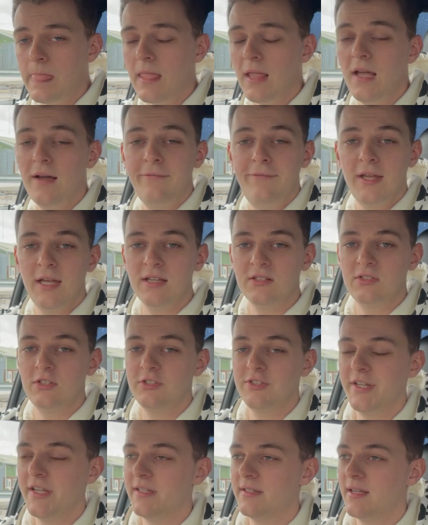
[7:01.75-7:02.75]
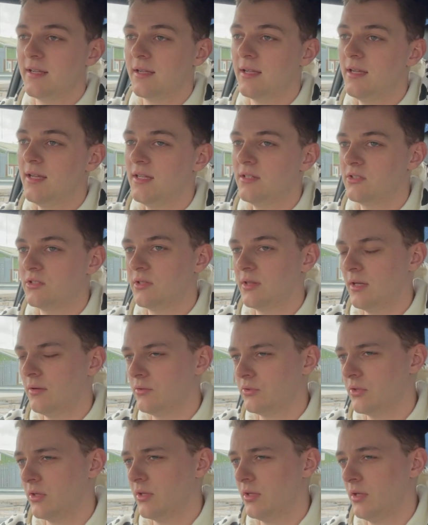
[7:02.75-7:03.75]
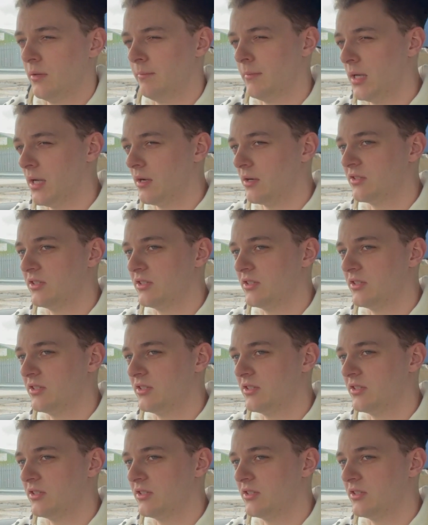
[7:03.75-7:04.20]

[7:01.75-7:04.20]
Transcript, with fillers: a Fiesta Zetec S. That was the Mark